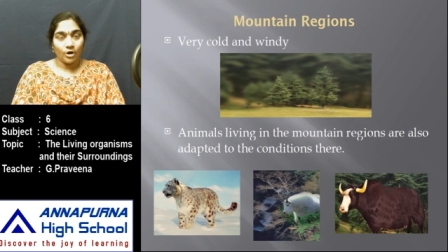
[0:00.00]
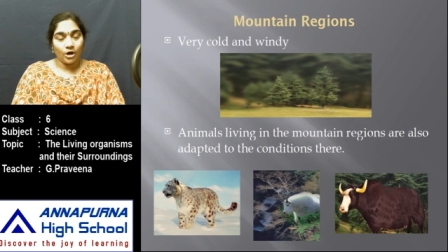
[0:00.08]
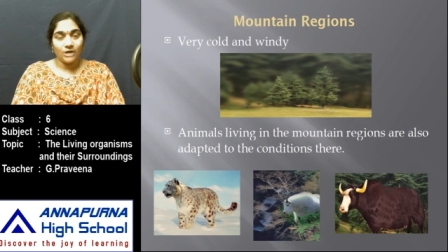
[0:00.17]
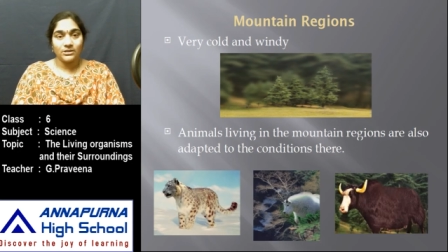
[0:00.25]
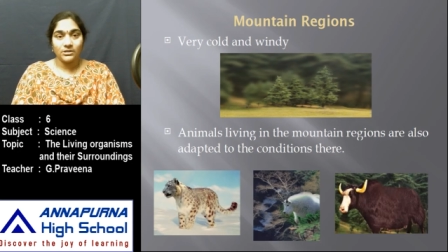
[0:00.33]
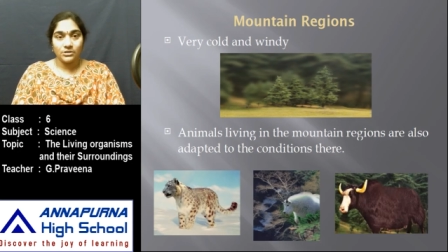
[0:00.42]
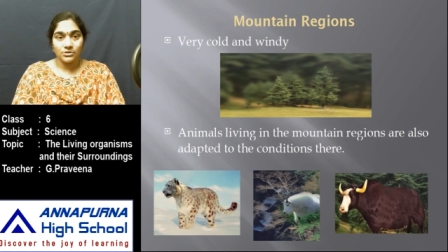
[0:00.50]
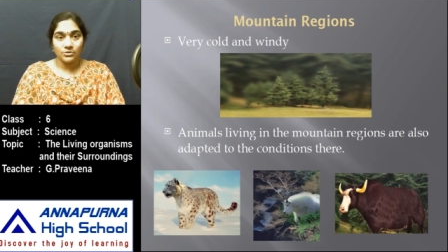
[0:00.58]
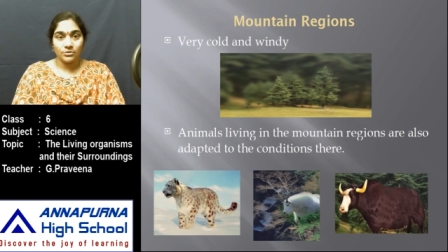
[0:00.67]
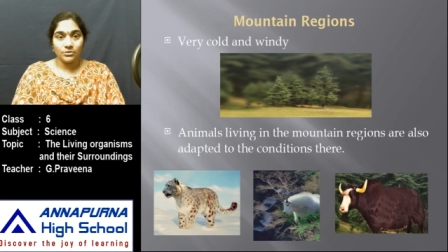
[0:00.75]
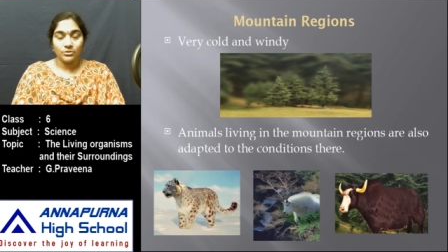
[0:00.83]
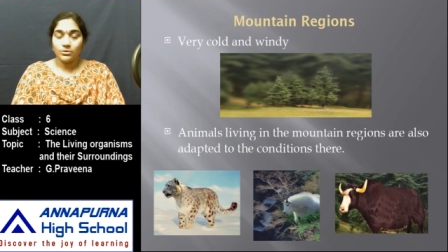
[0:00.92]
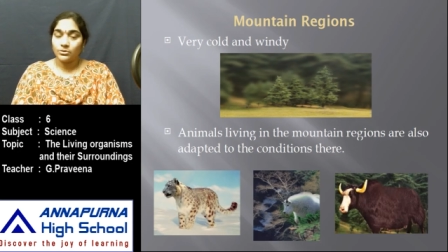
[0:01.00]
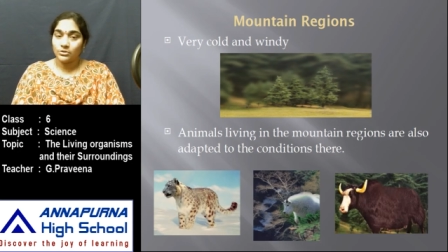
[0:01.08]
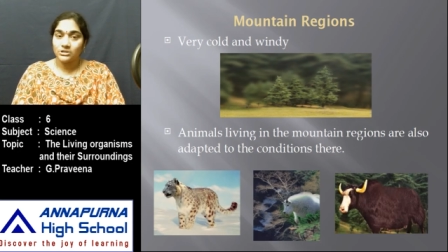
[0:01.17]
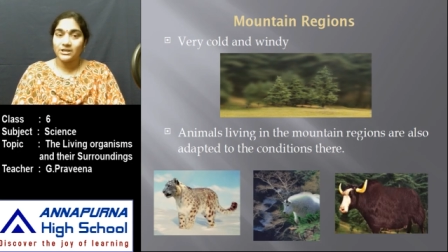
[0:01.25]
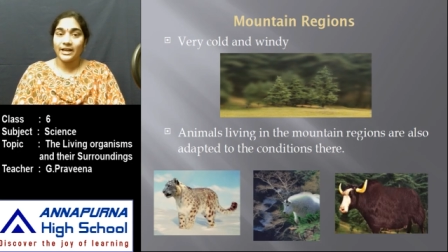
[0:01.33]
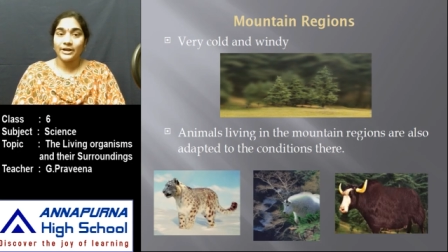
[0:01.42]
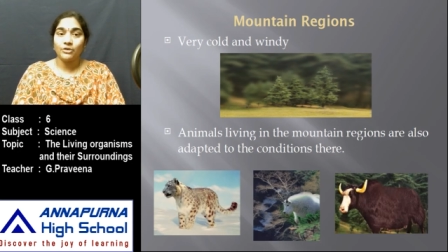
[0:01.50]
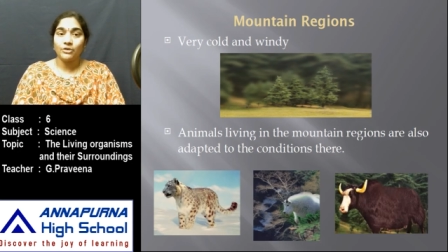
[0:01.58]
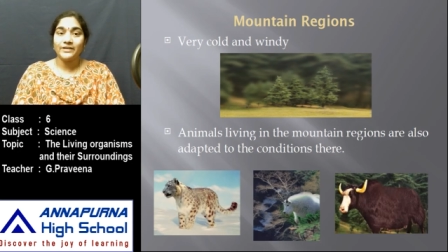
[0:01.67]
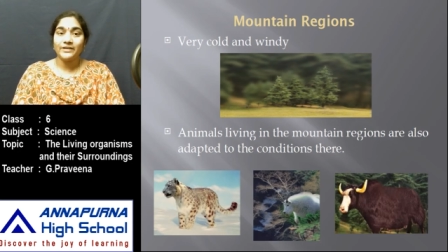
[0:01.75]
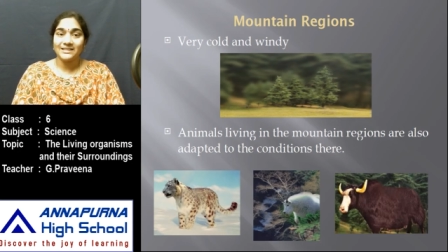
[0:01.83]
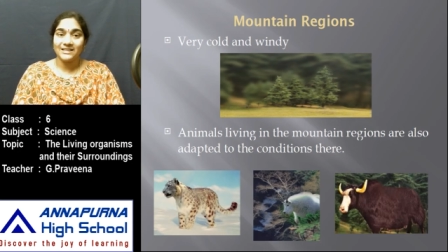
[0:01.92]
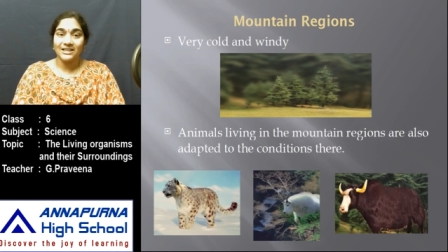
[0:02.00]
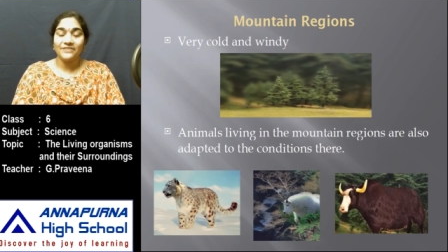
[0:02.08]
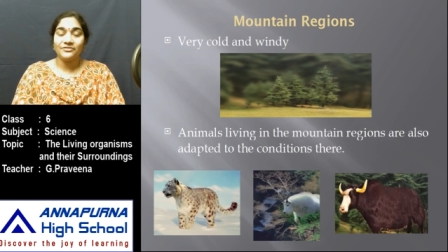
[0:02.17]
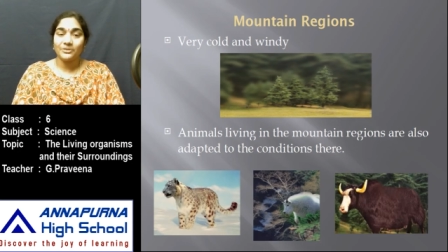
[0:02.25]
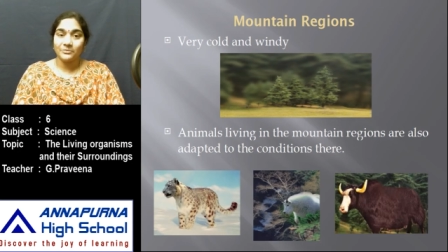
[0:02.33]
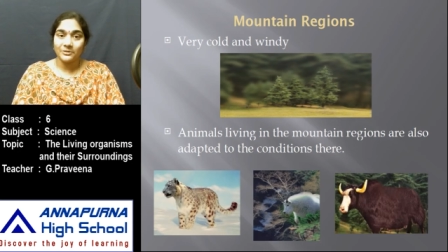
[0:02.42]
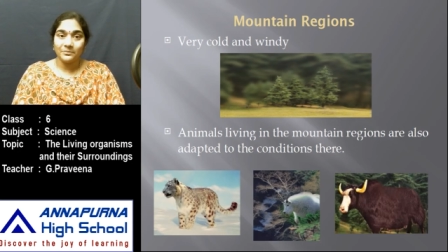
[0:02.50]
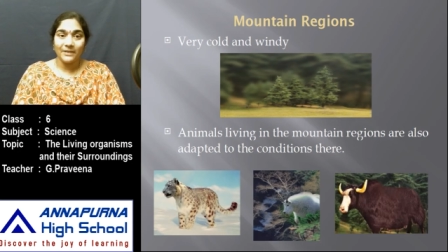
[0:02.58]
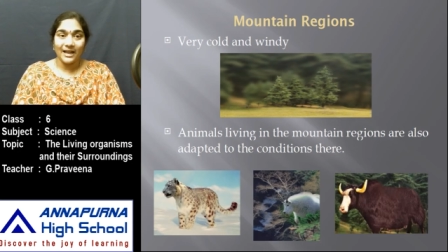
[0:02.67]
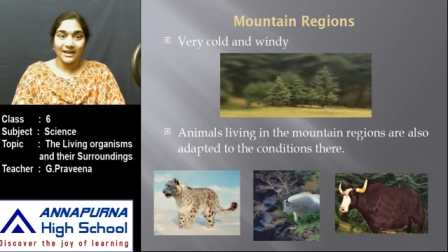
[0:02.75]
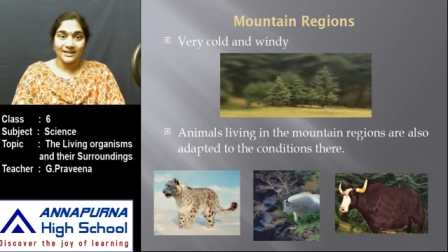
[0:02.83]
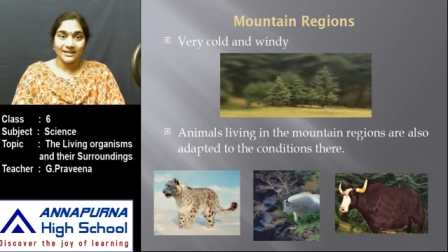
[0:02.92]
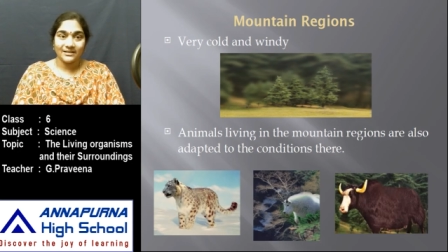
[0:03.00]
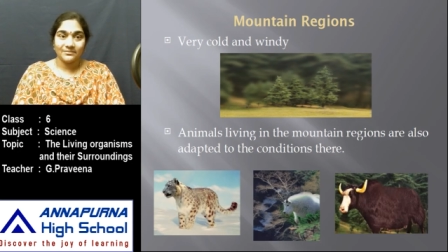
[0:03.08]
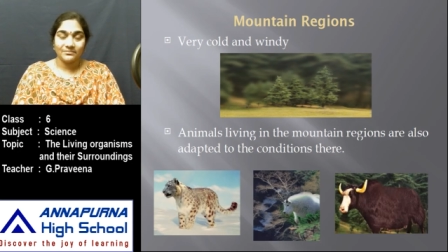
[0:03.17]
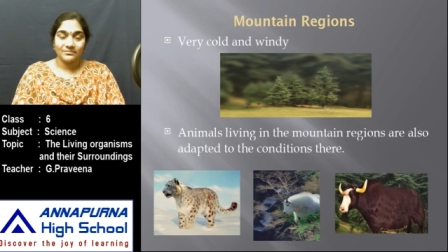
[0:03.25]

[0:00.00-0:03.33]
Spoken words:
or the snow to slide off easily from the plant.